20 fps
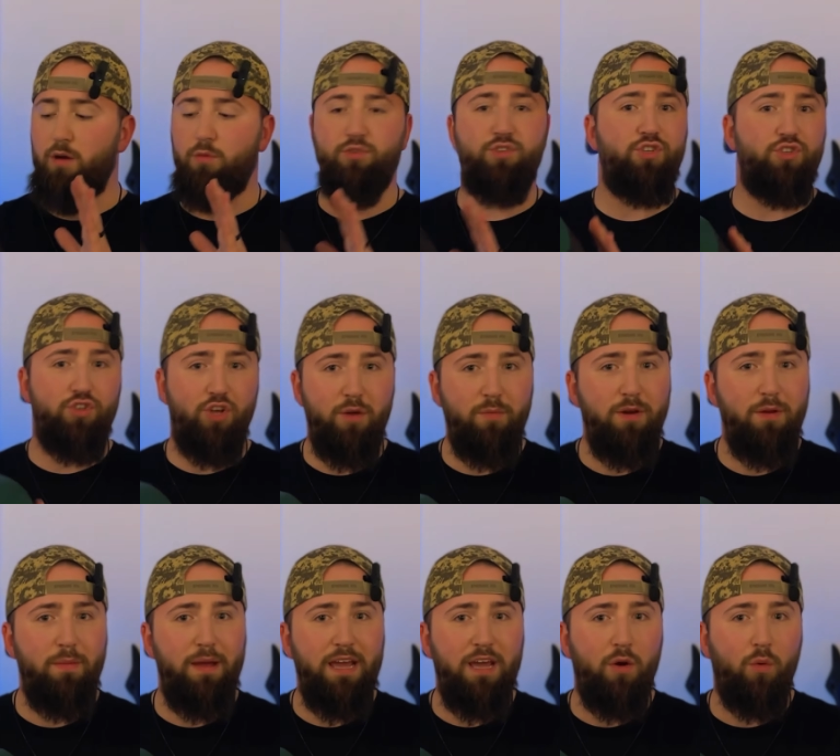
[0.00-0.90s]
I was determined
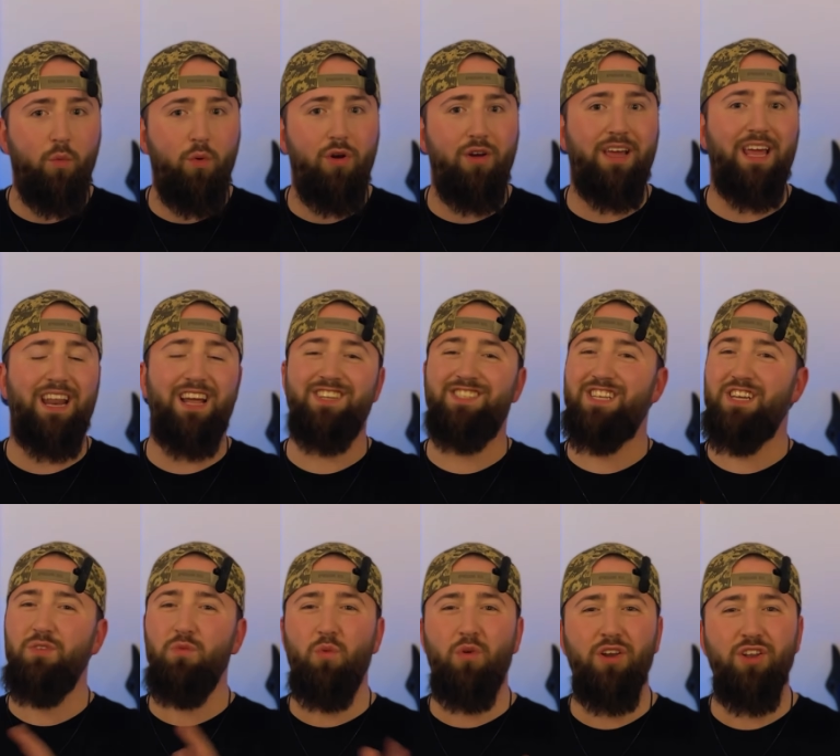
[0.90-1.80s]
to make it work. I
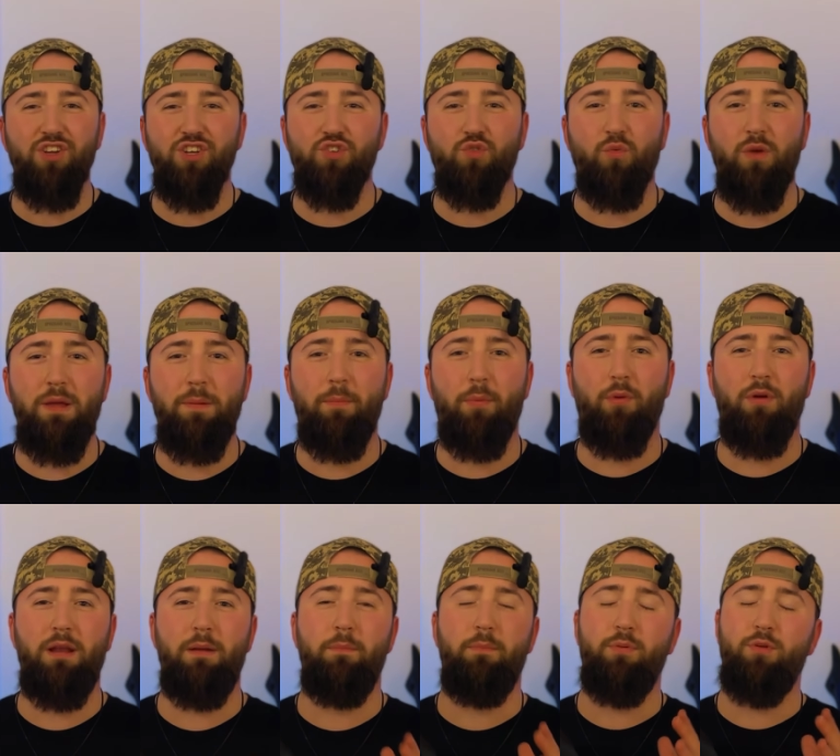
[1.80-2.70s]
didn't want to just
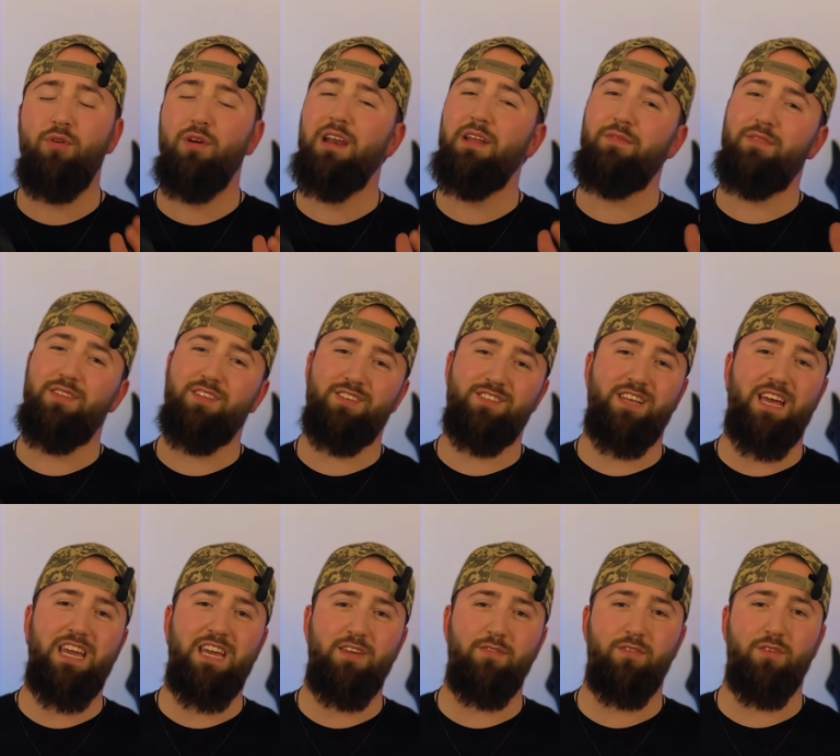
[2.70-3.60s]
reprint purely for the
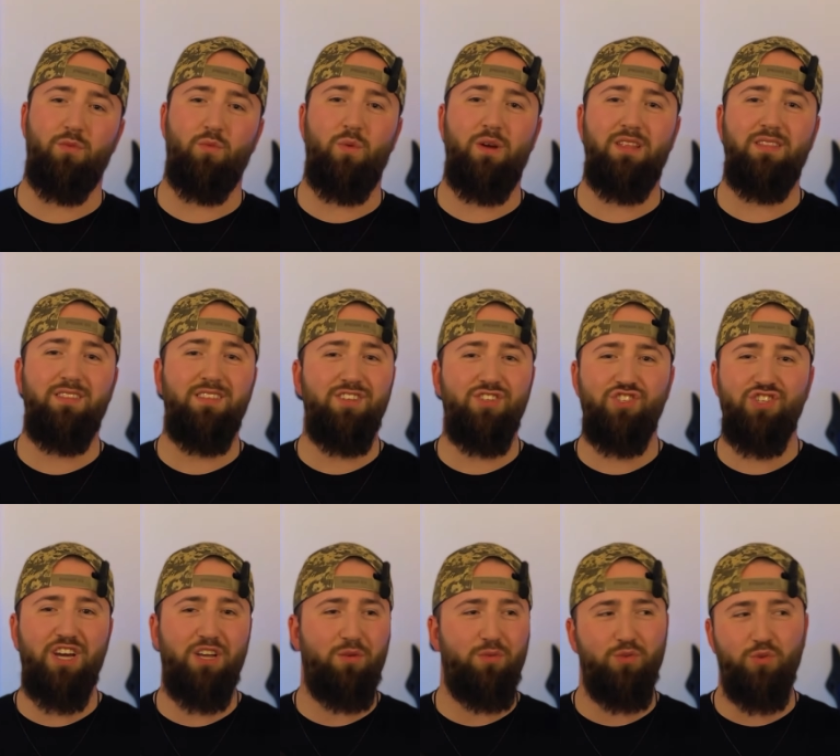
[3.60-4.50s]
sake of it, when this
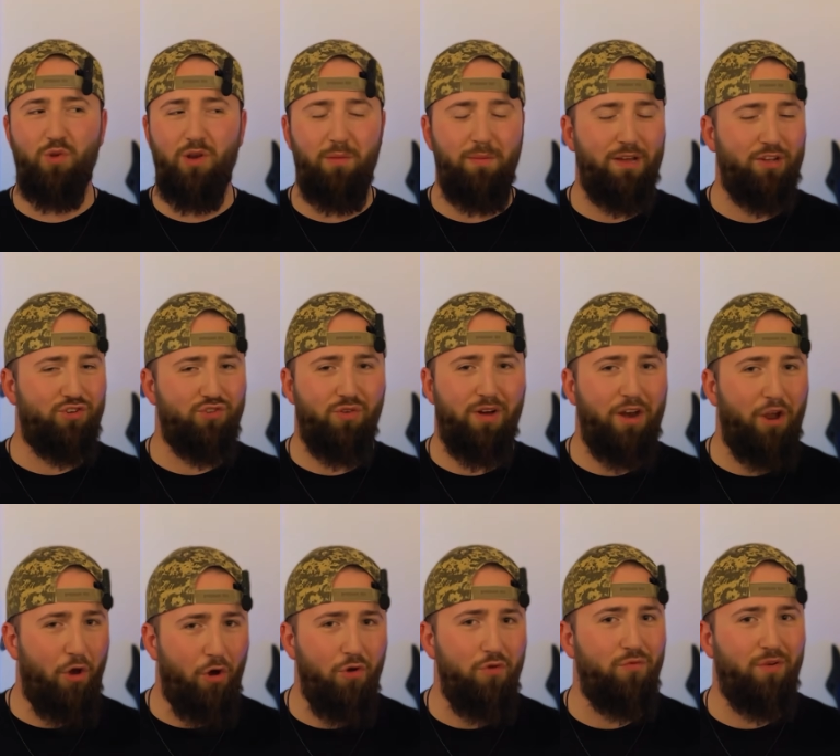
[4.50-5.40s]
channel is all about trying
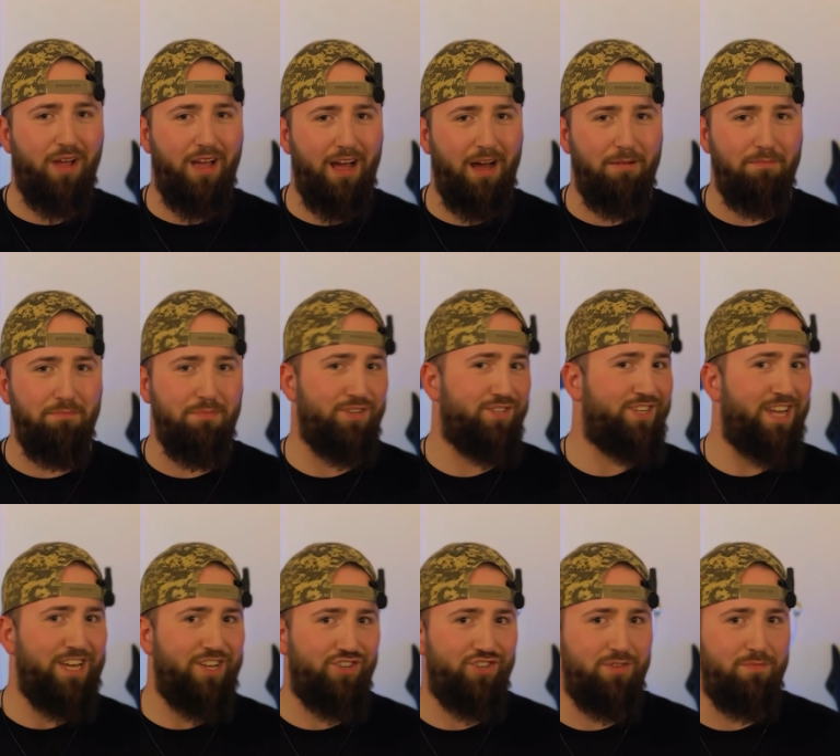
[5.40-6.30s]
to overcome
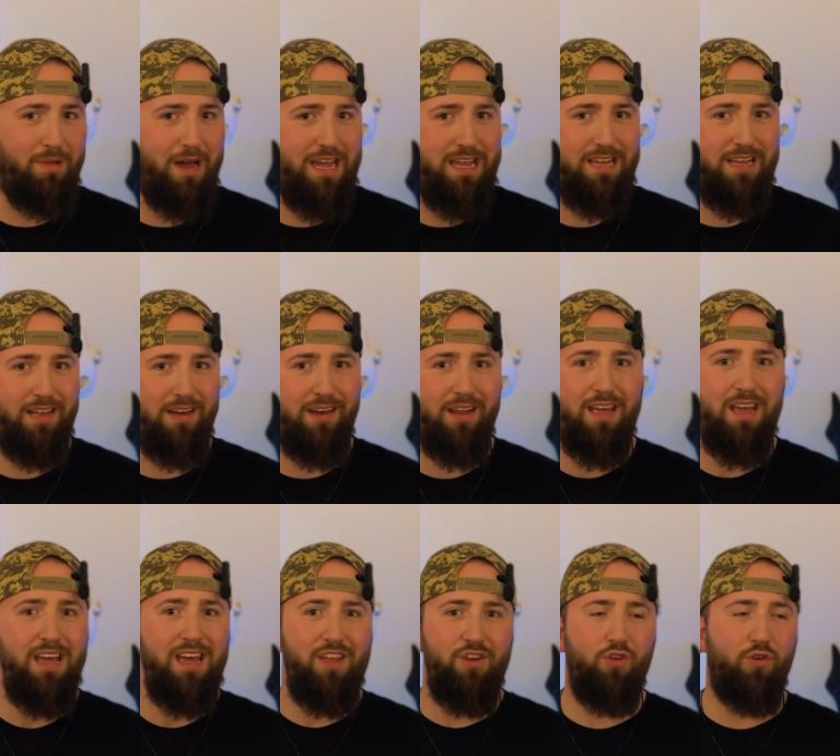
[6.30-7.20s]
mistakes you make and
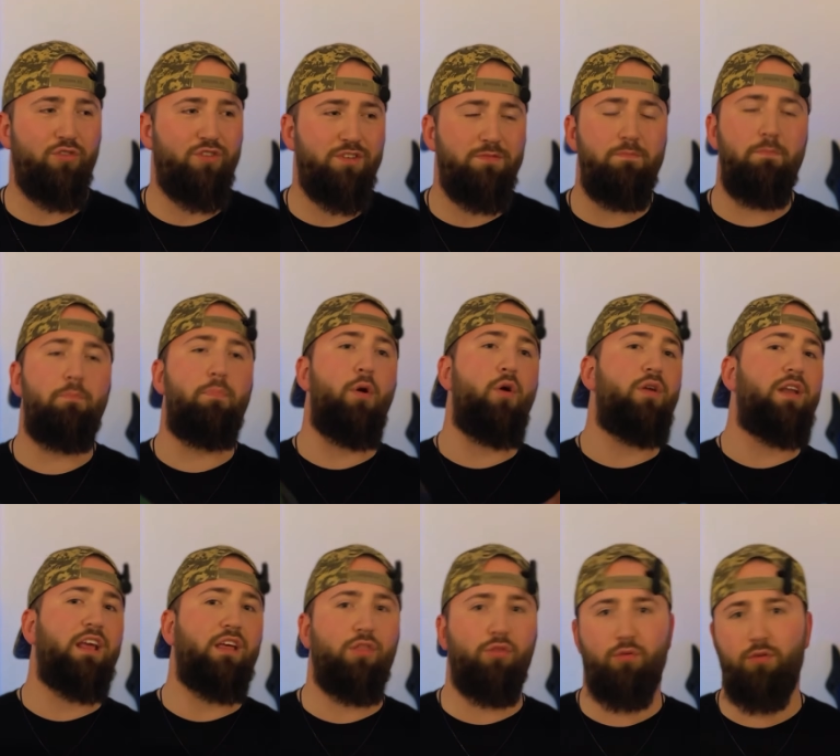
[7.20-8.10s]
not just
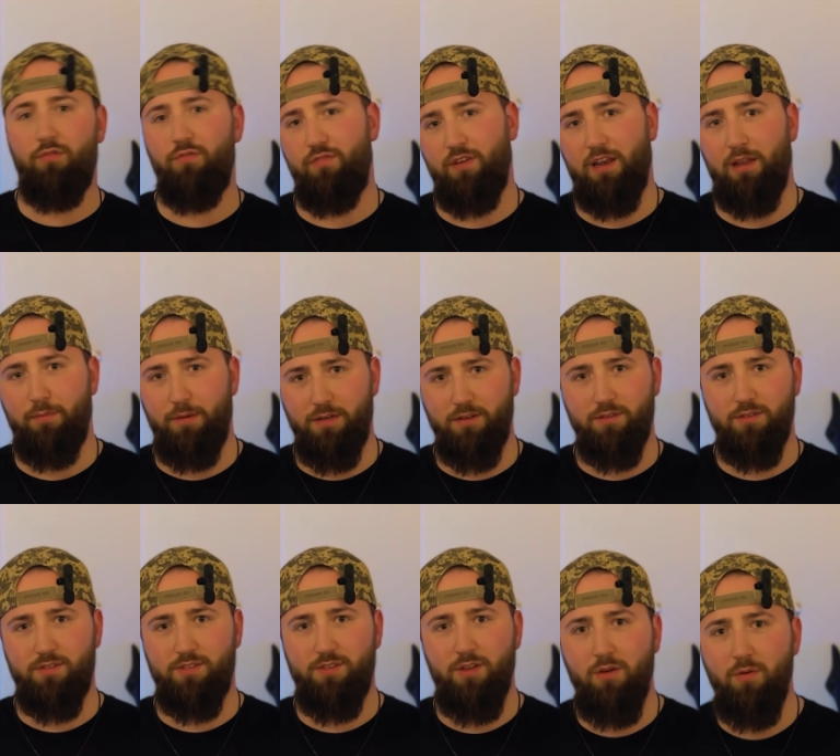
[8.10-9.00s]
burning through filament.
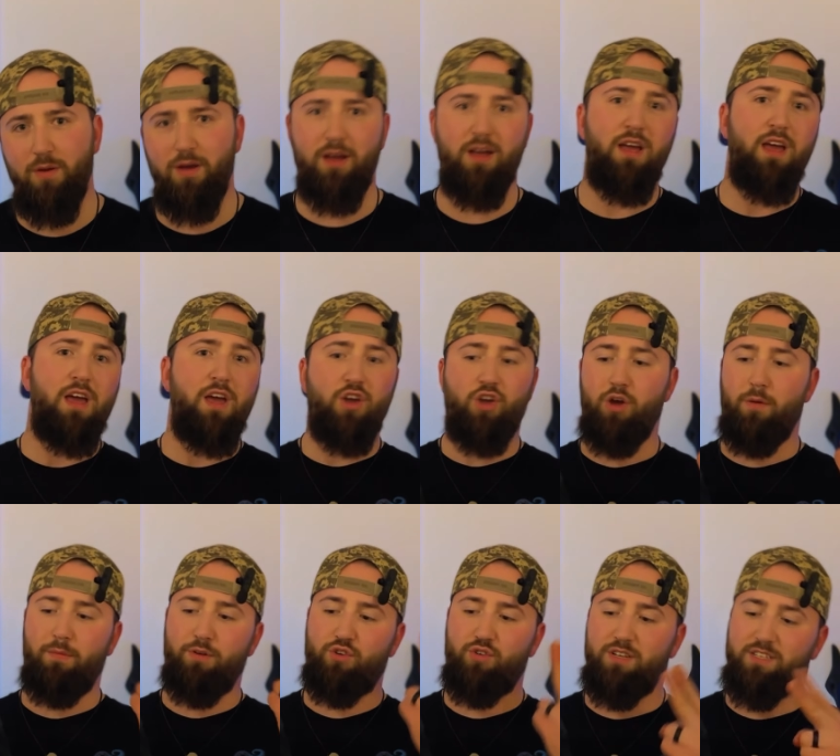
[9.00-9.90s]
So I
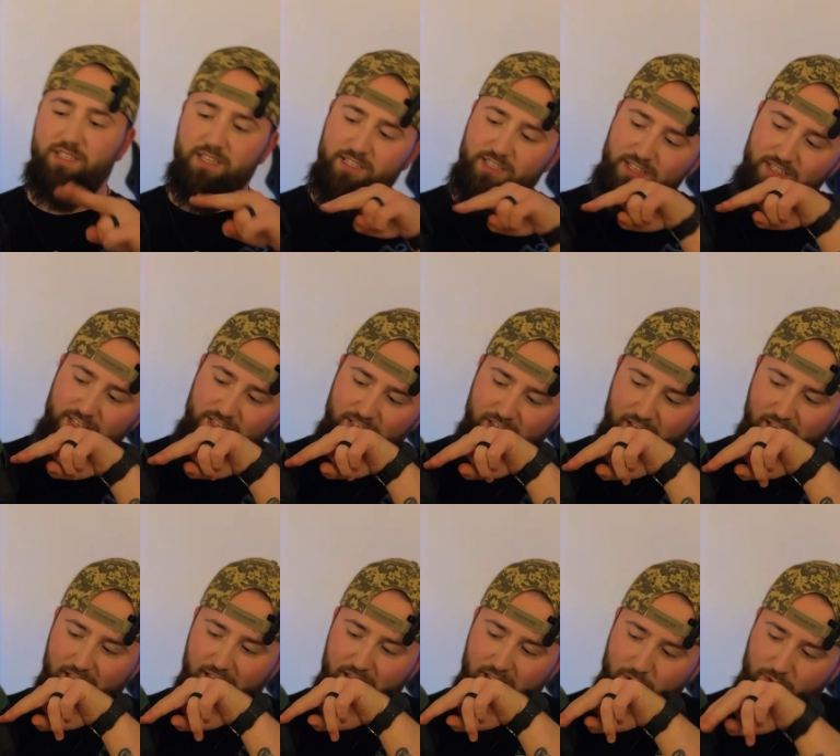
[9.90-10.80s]
got my trusty scissors.
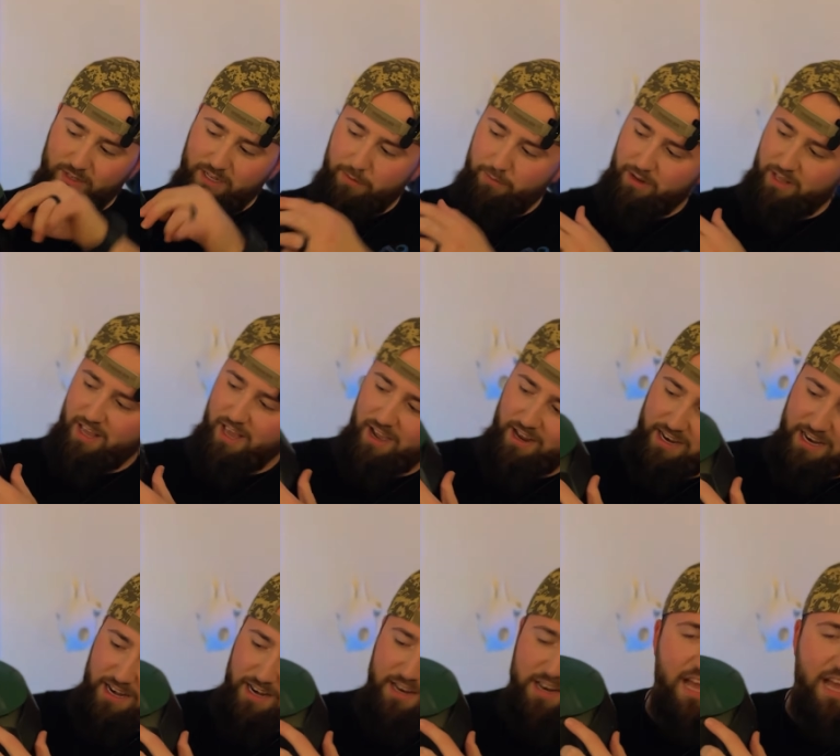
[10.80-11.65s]
I was able to cut in